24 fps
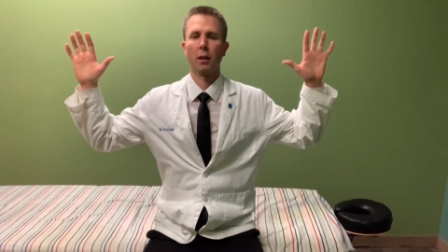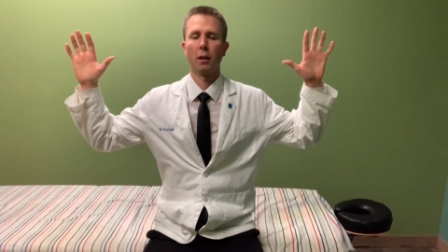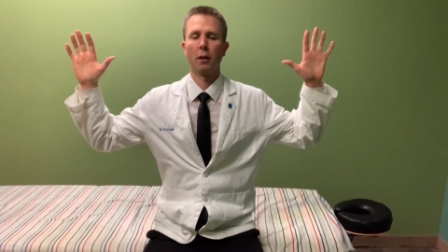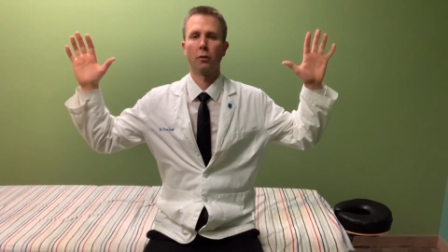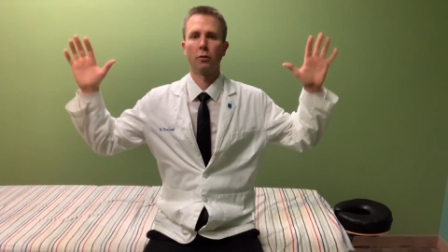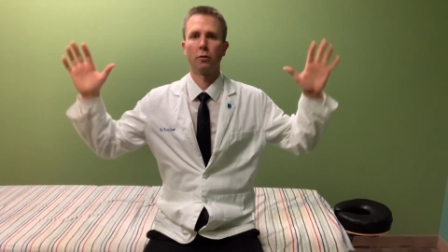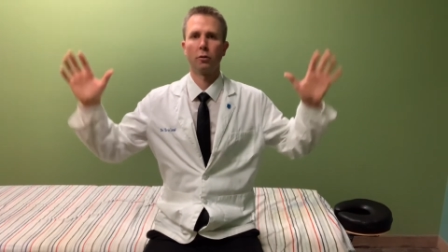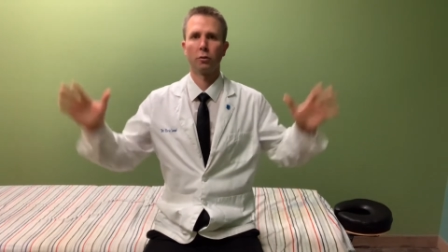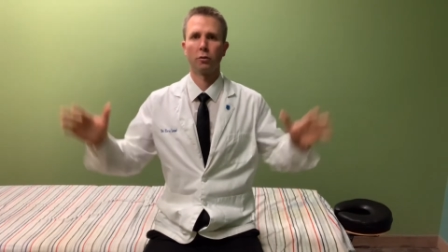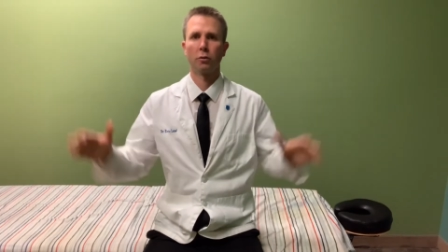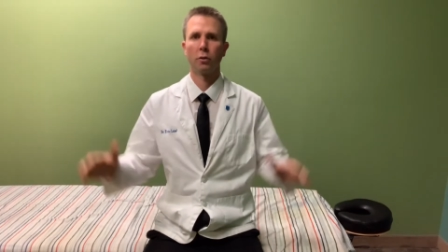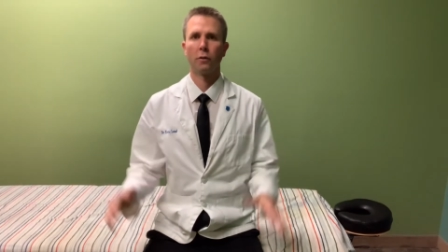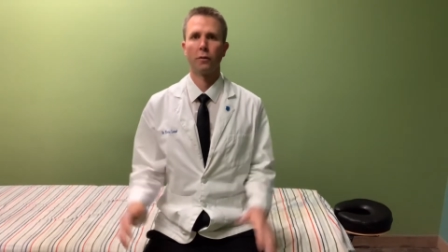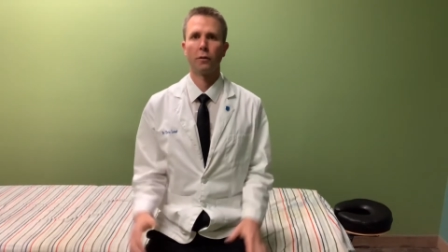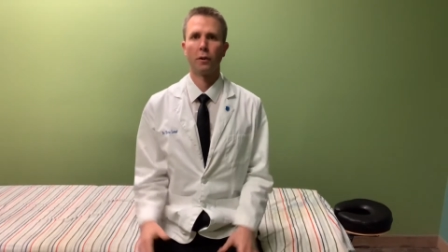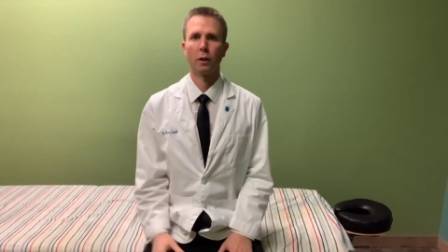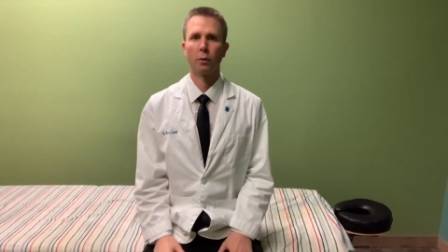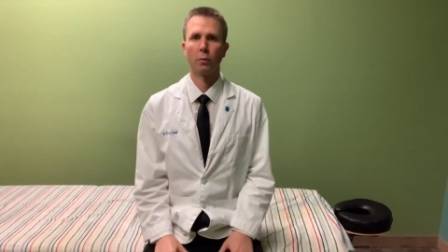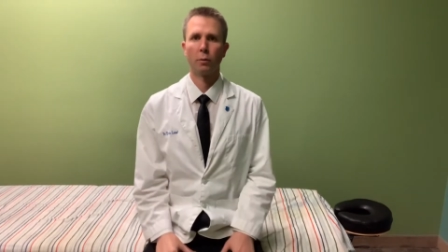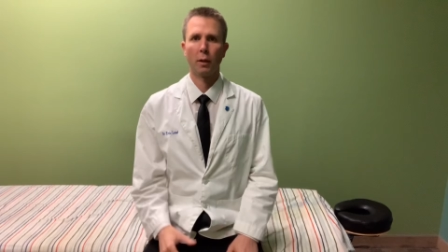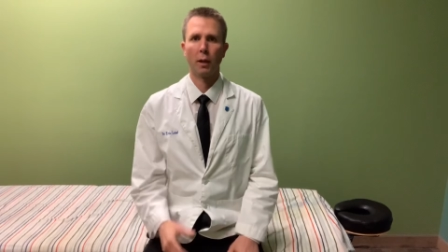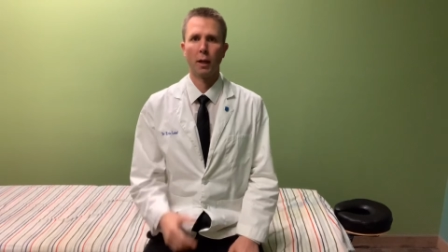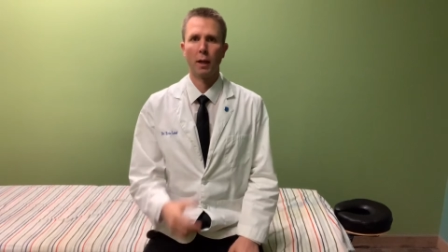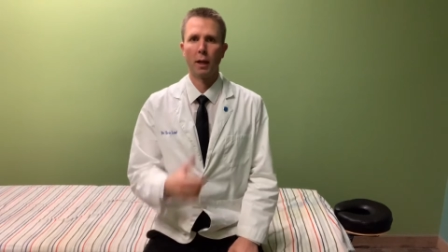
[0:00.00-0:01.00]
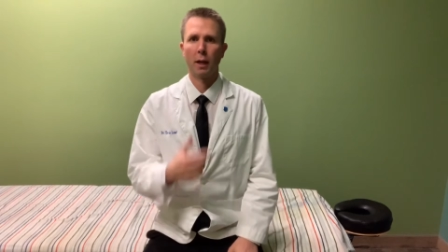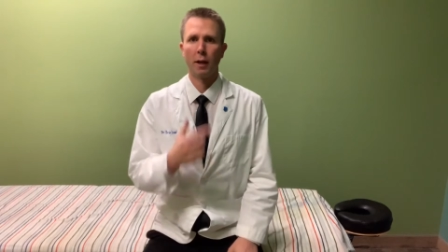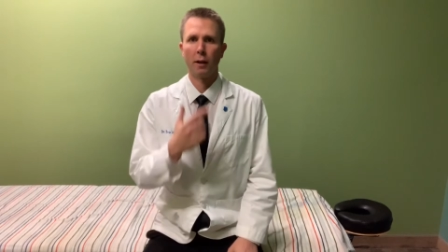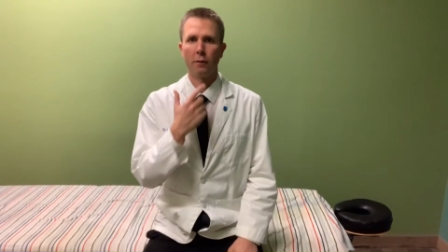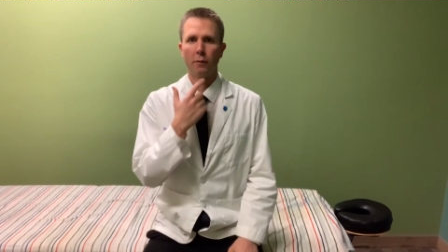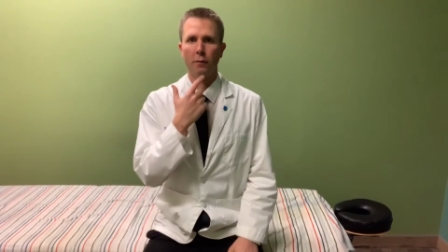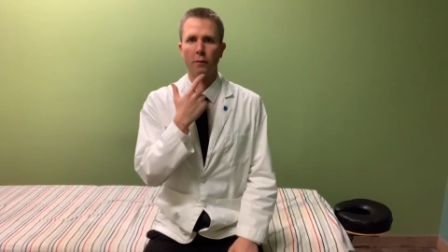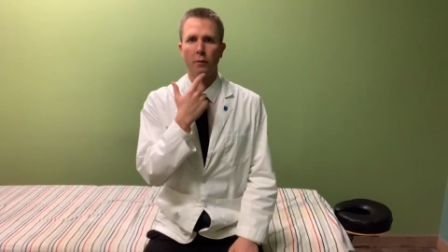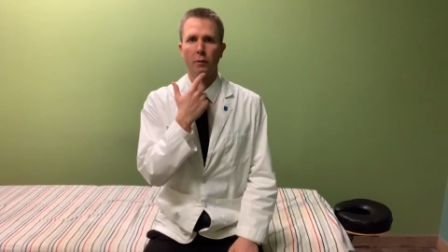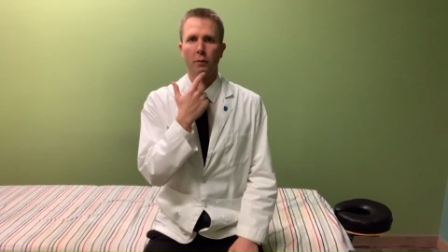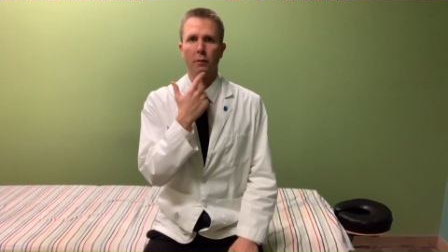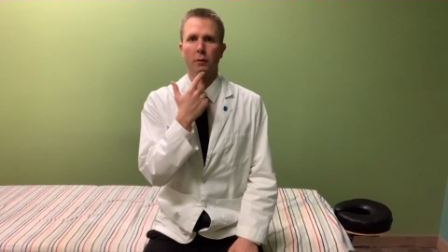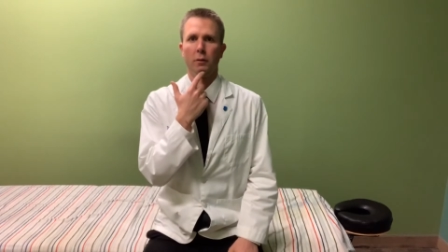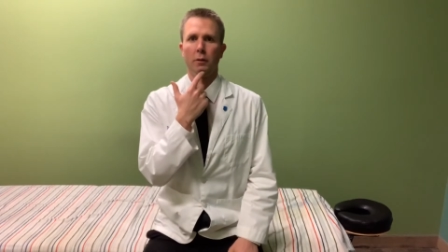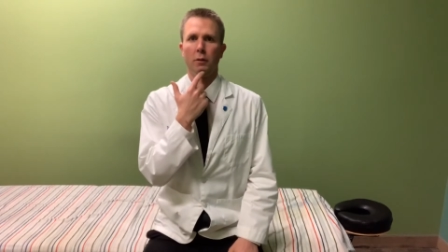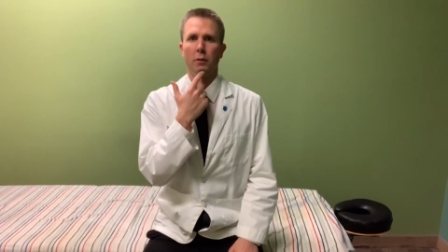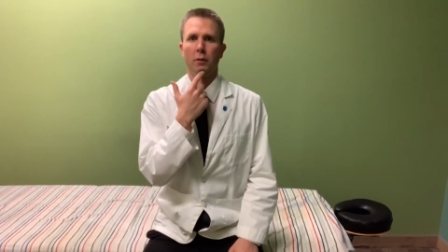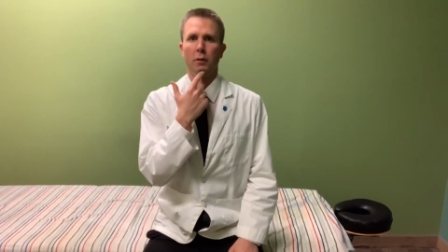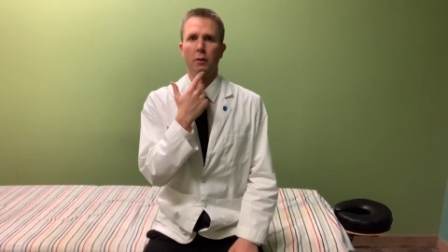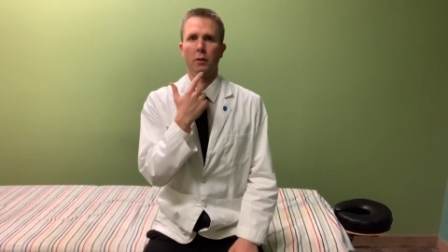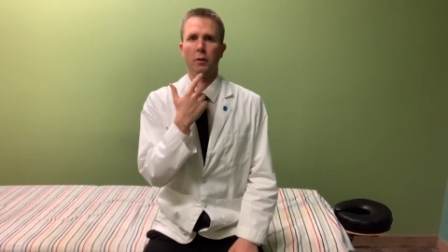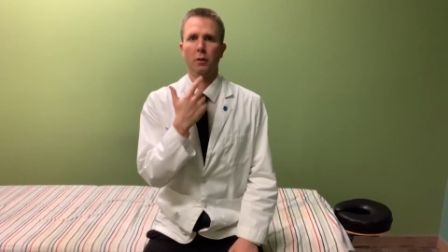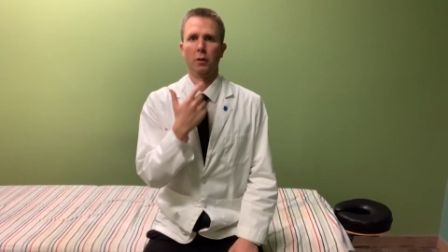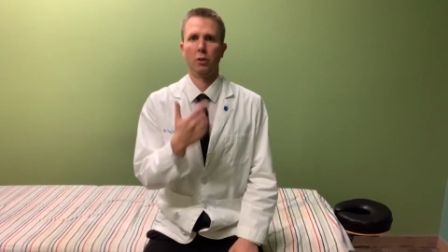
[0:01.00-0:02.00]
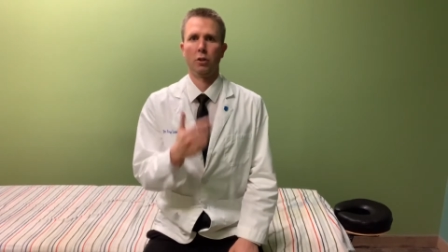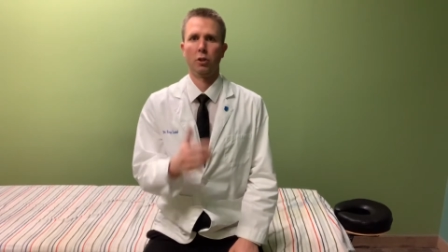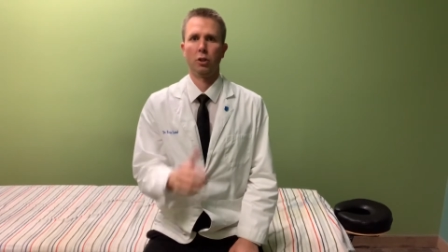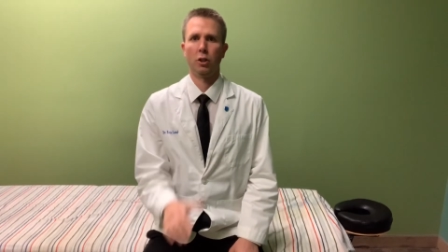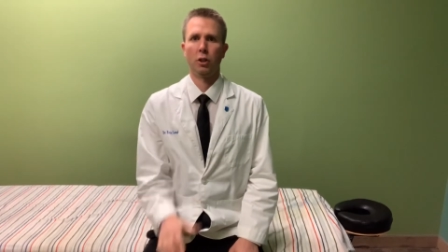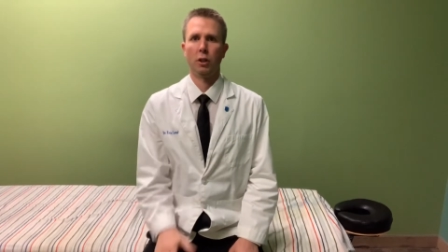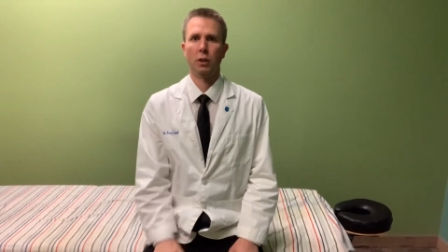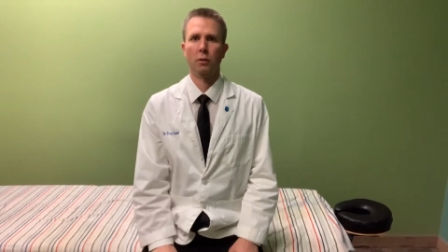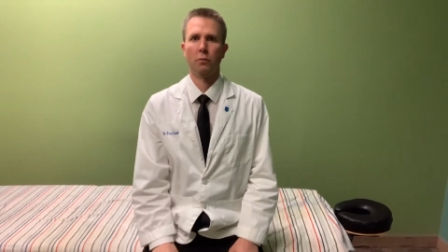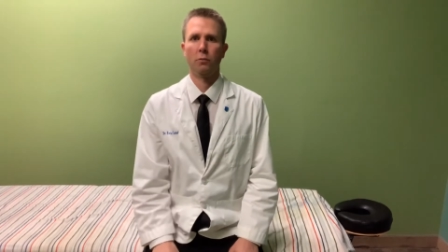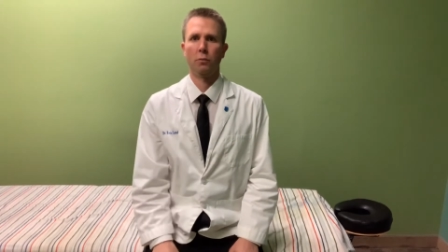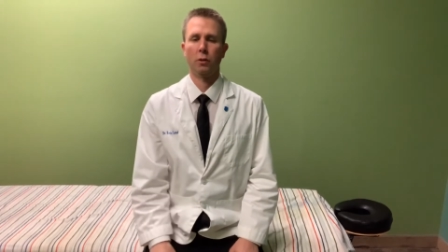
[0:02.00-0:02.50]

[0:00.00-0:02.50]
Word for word: So, so far we have the chin